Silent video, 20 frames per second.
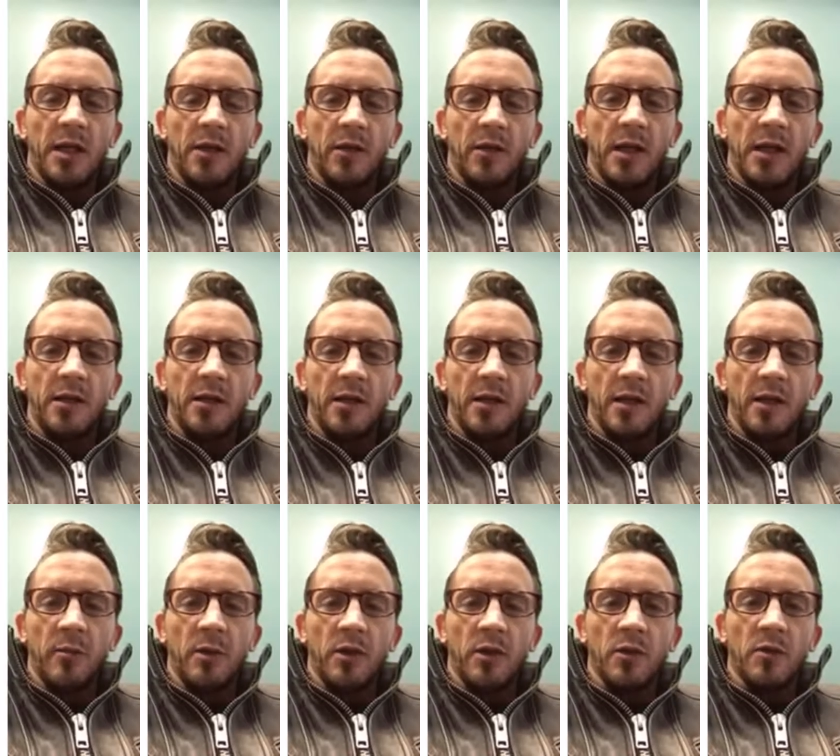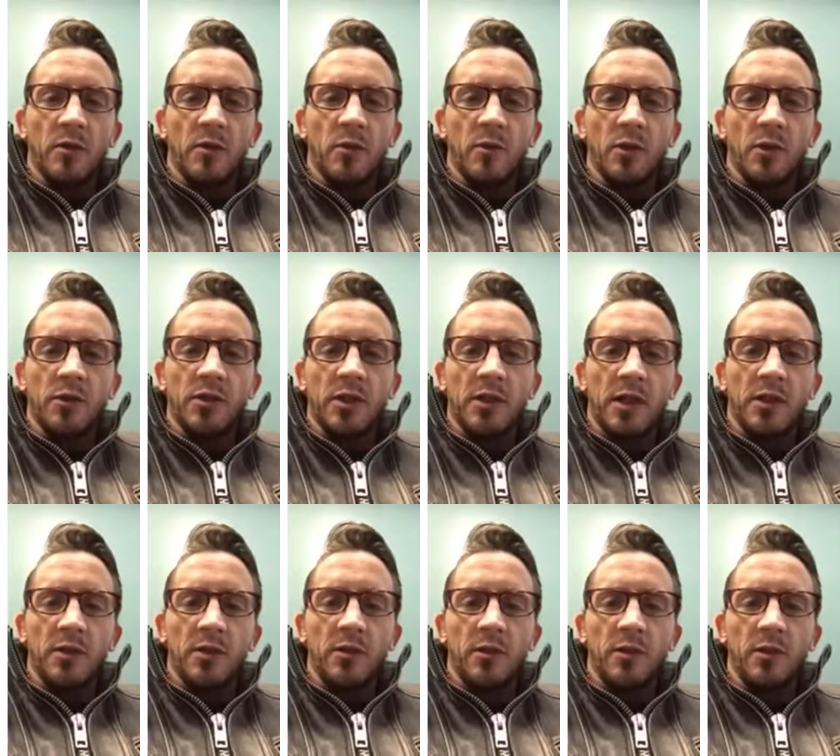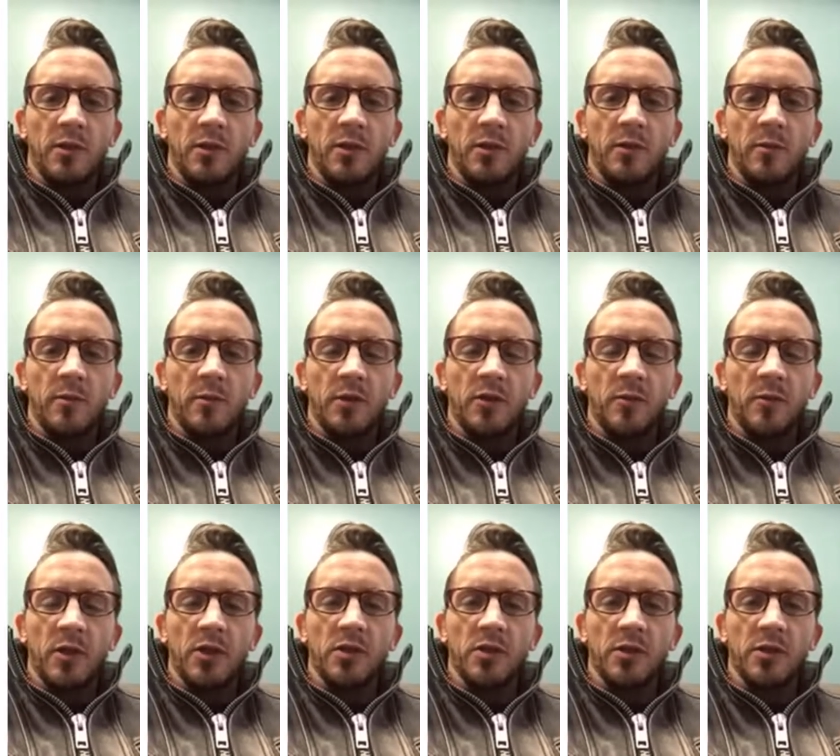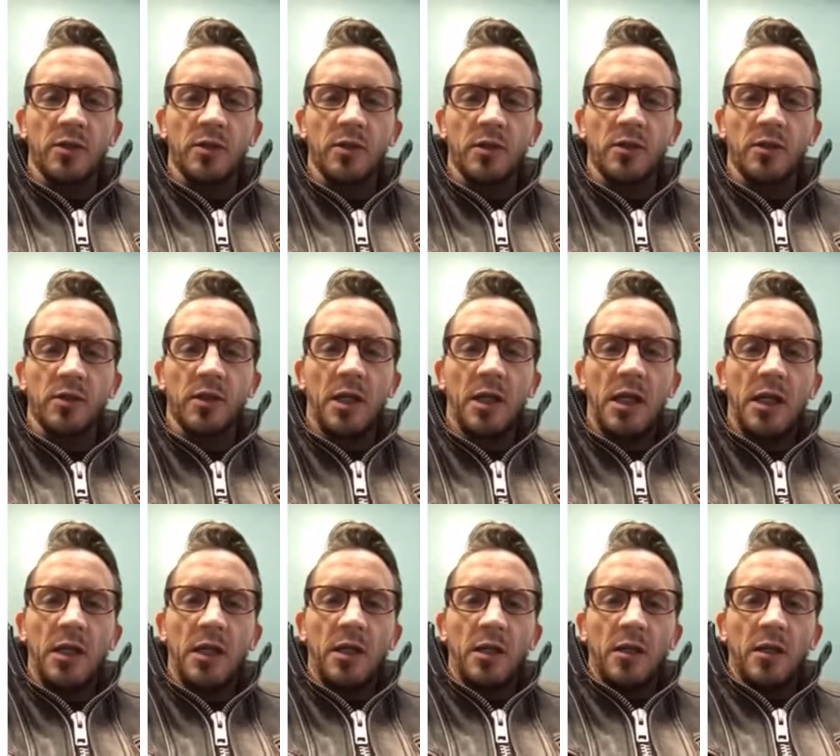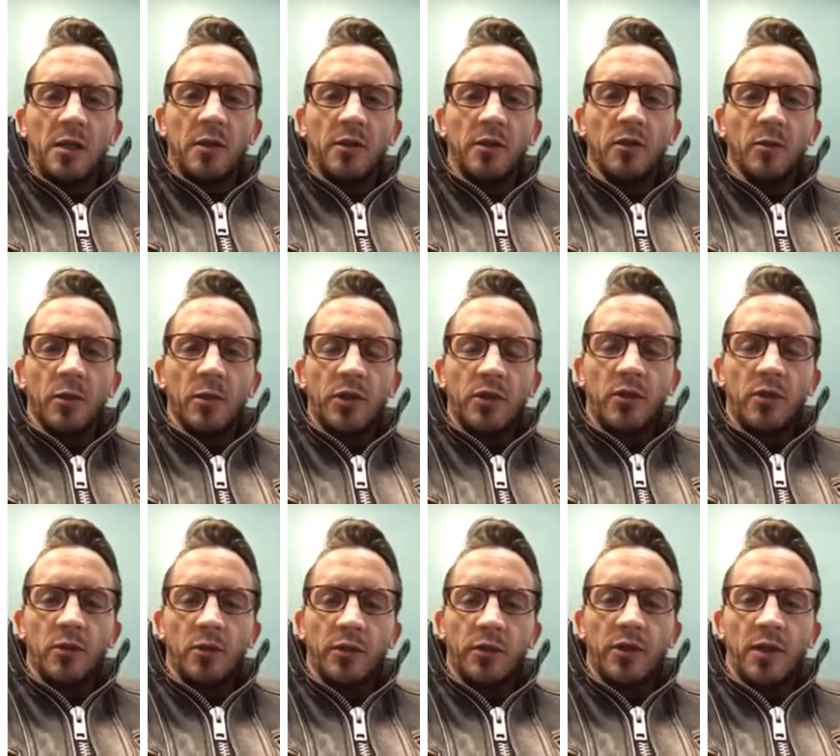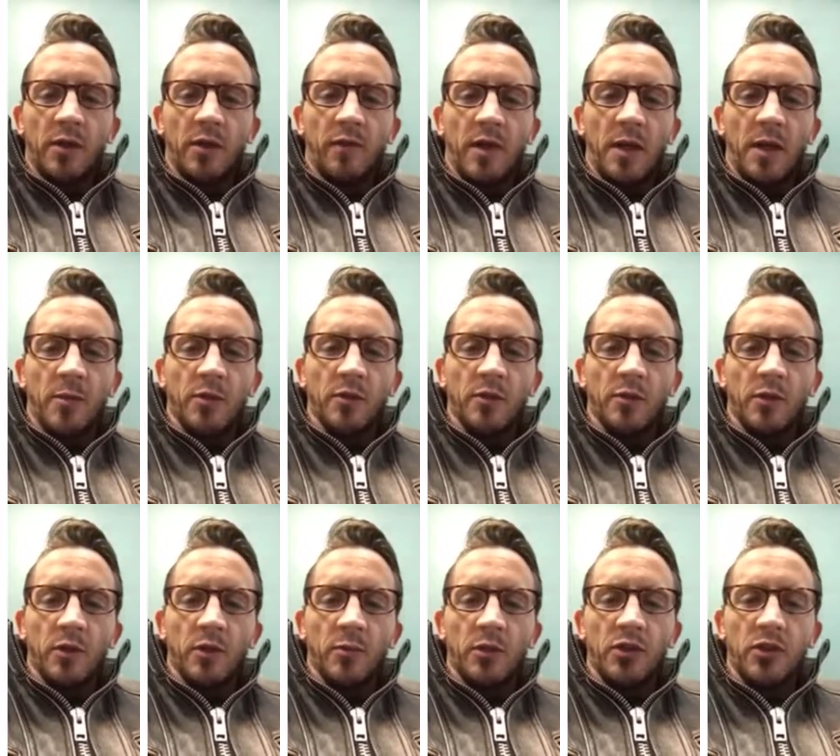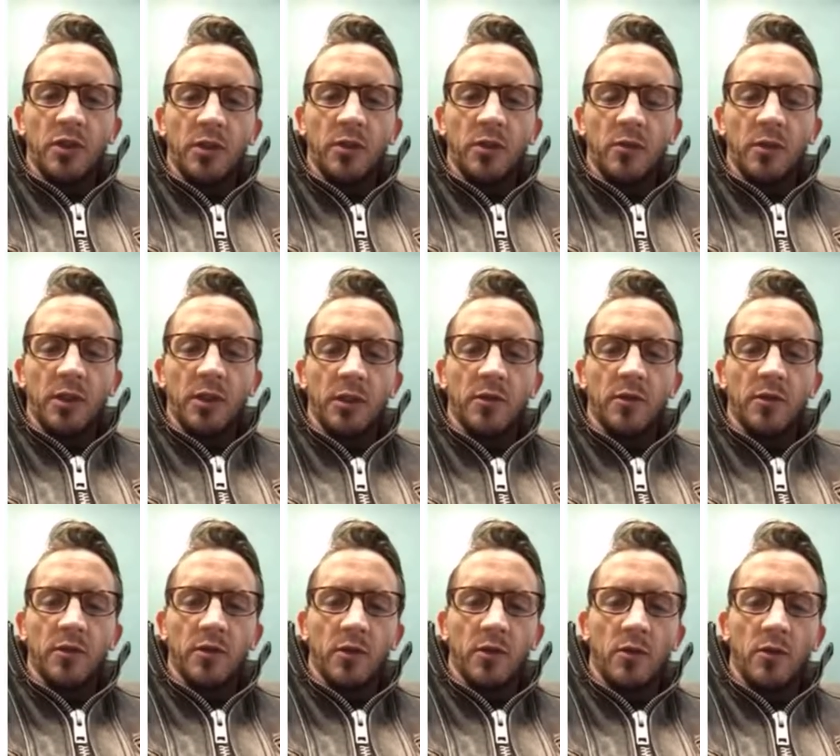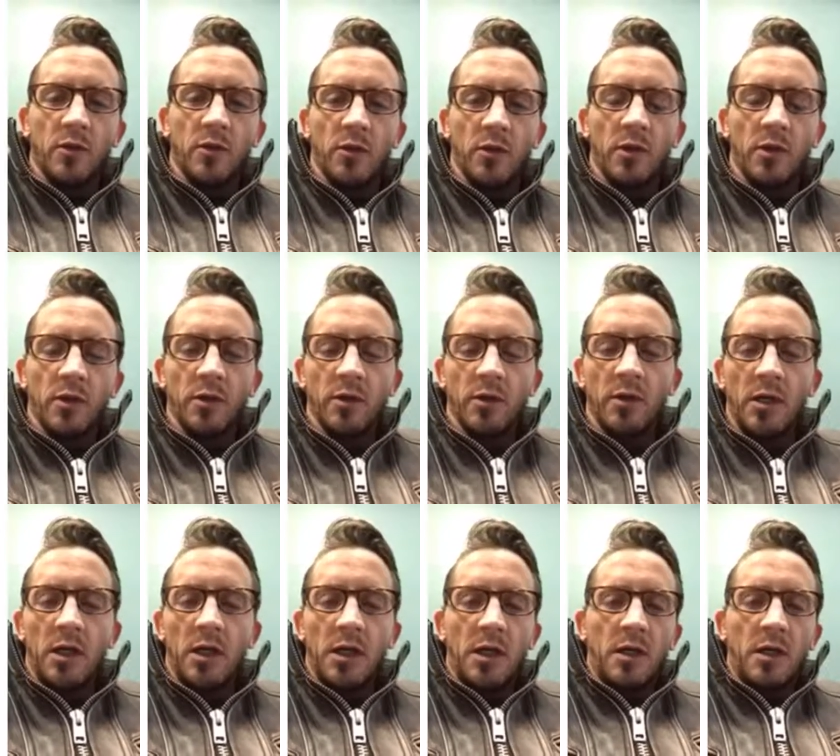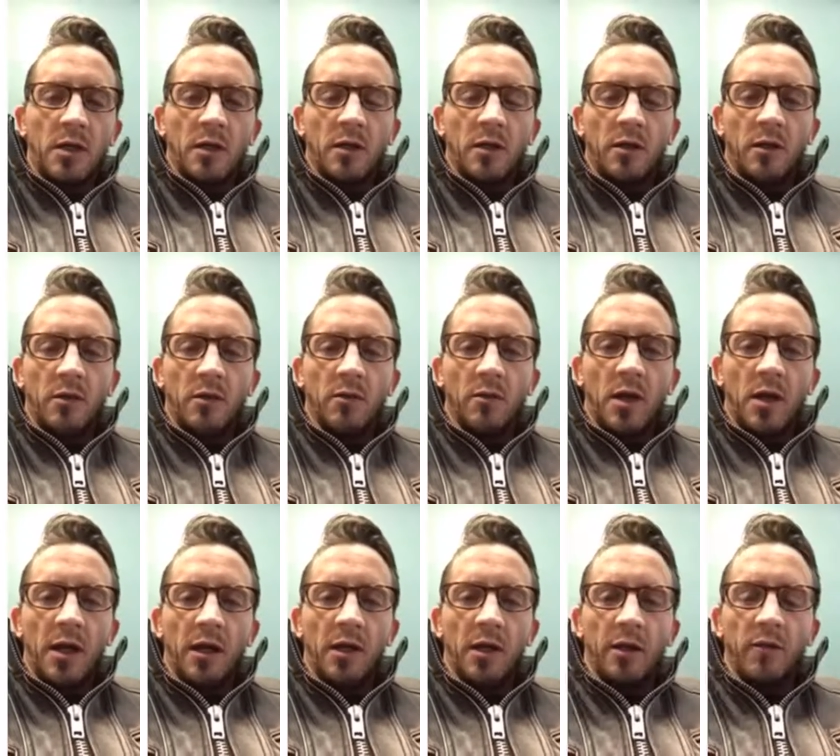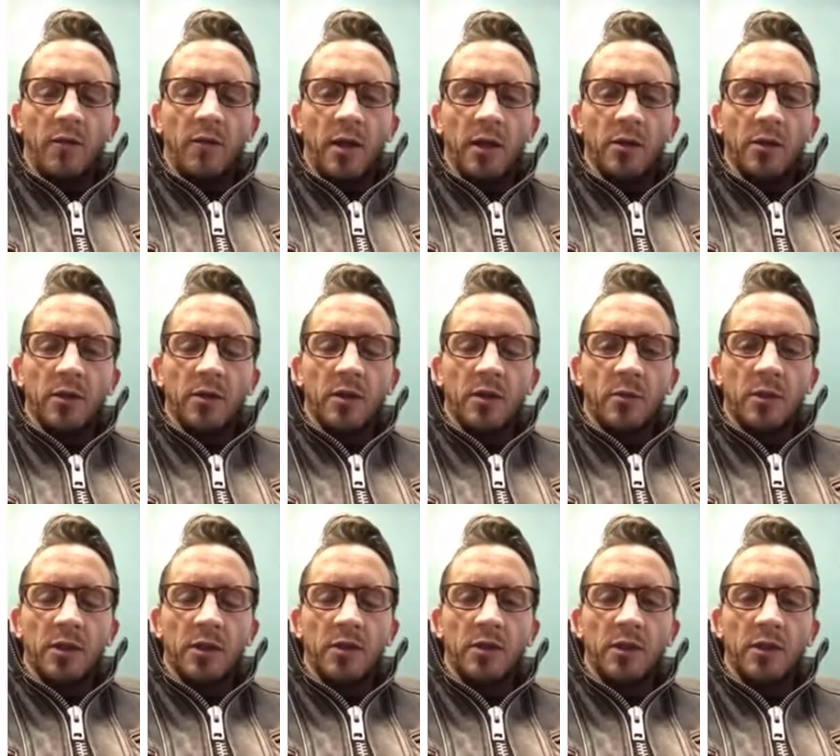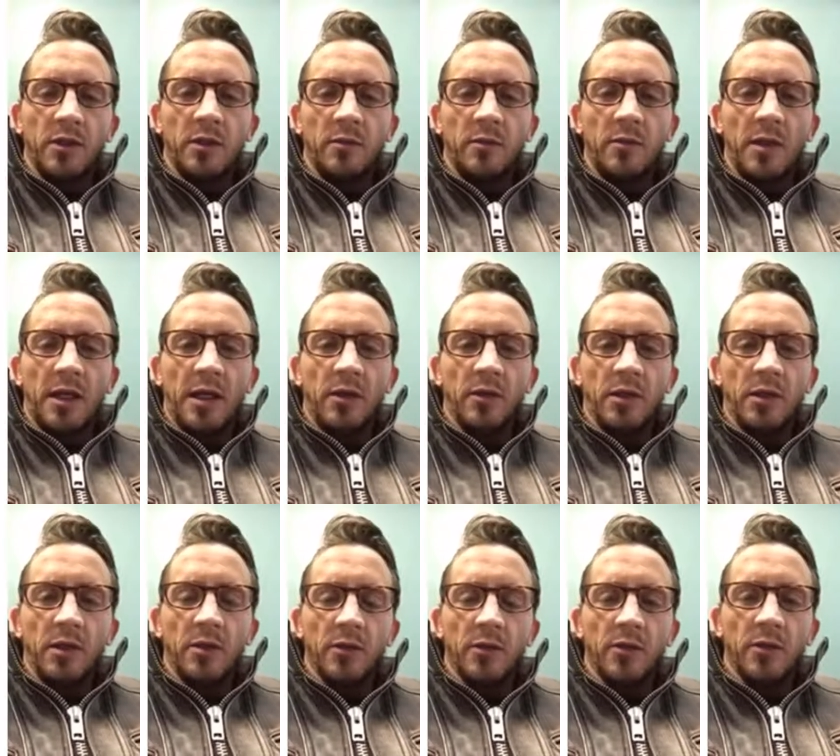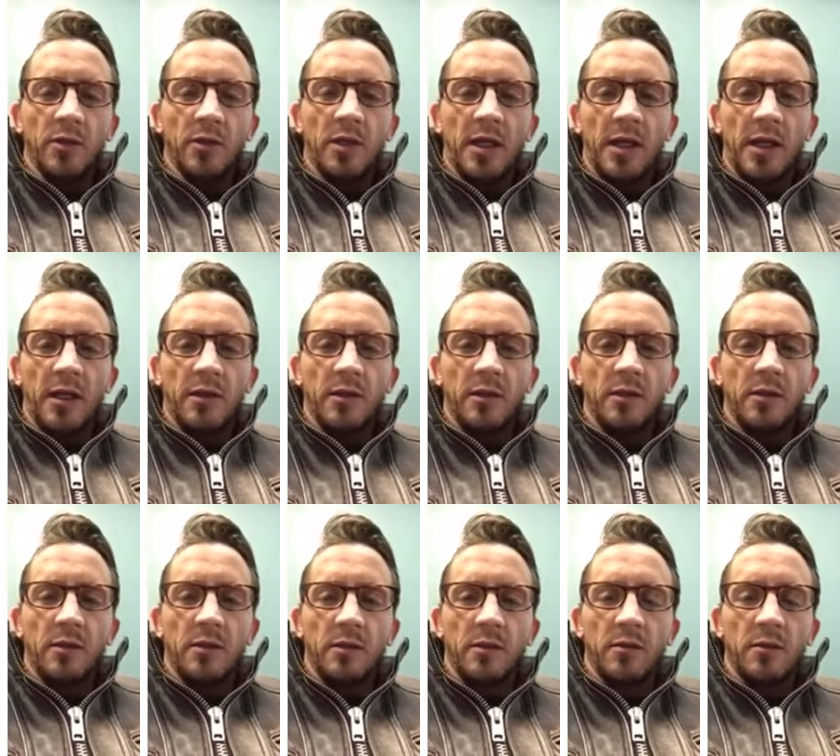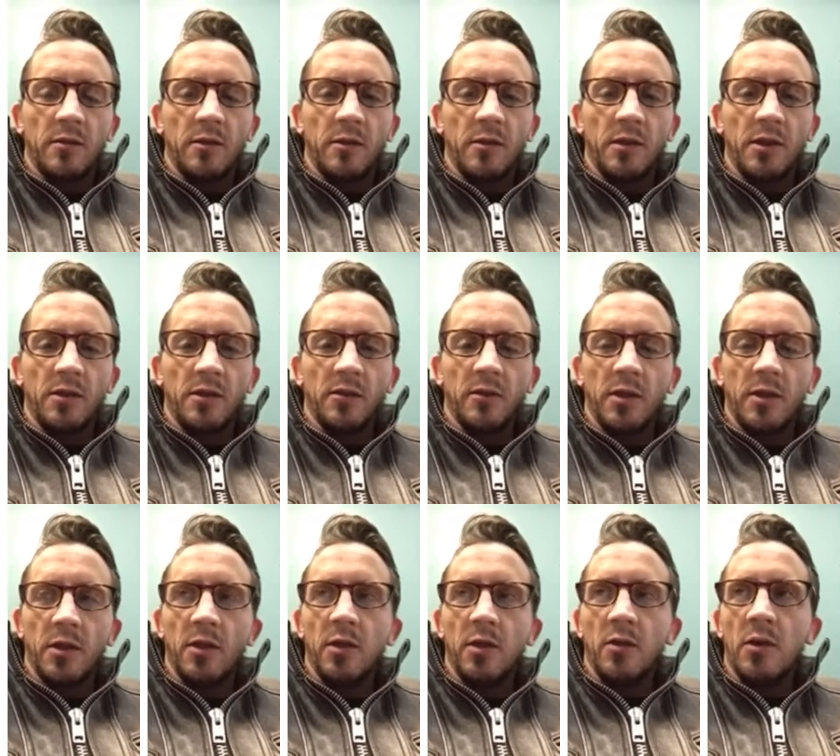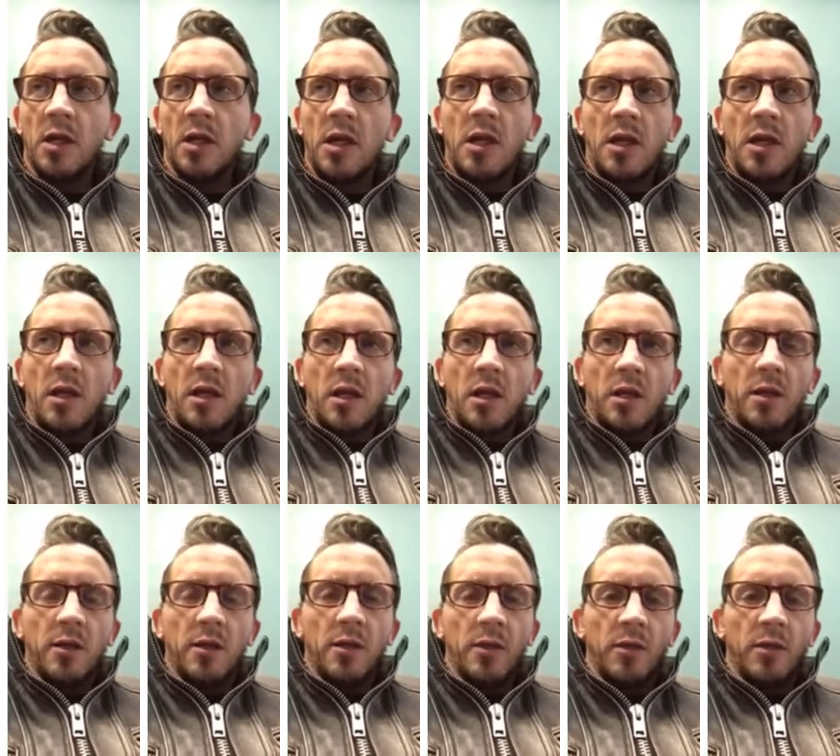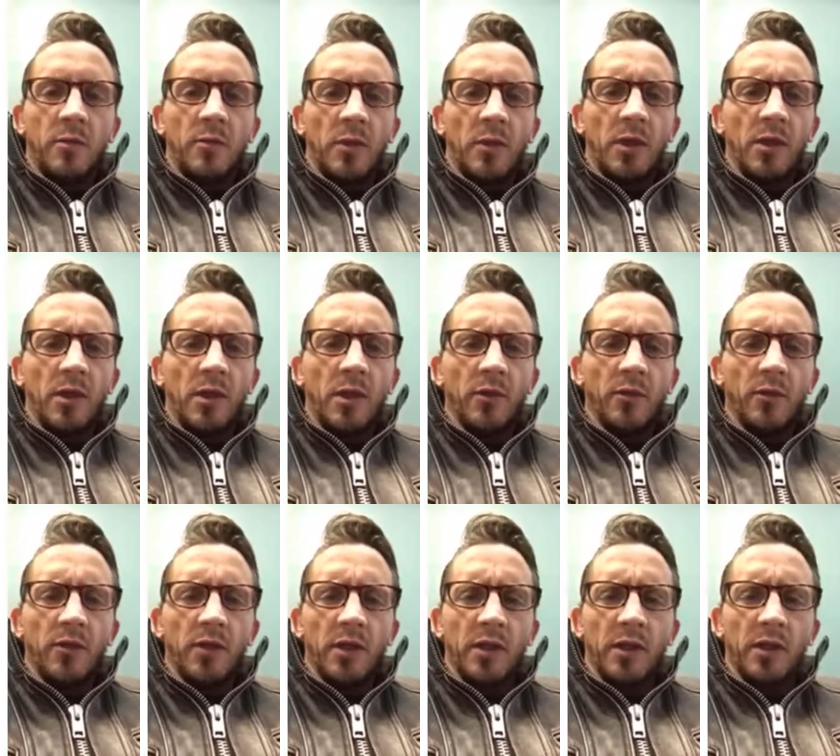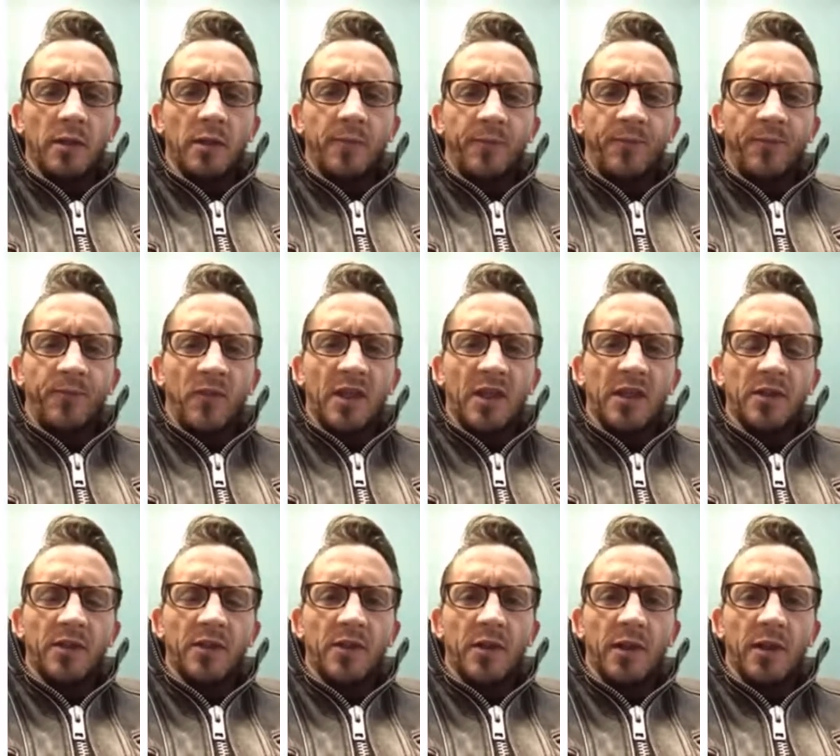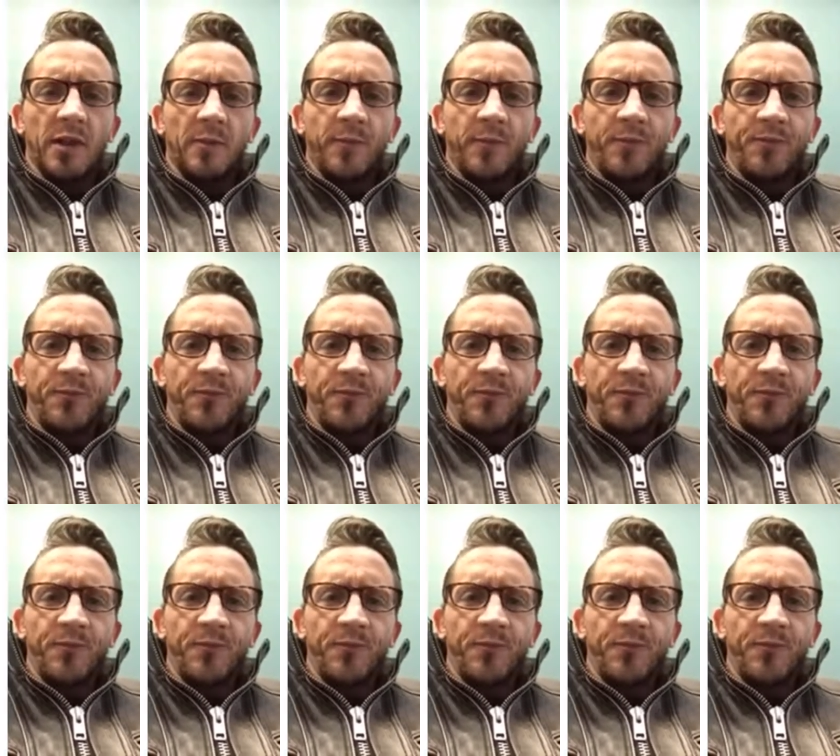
how that dynamic works out, um, especially since so much cool stuff happens with Lomachenko when he turns the corner on uh, right-handed fighters. I want to see how he deals with that uh, against Rigo. Um, another thing is that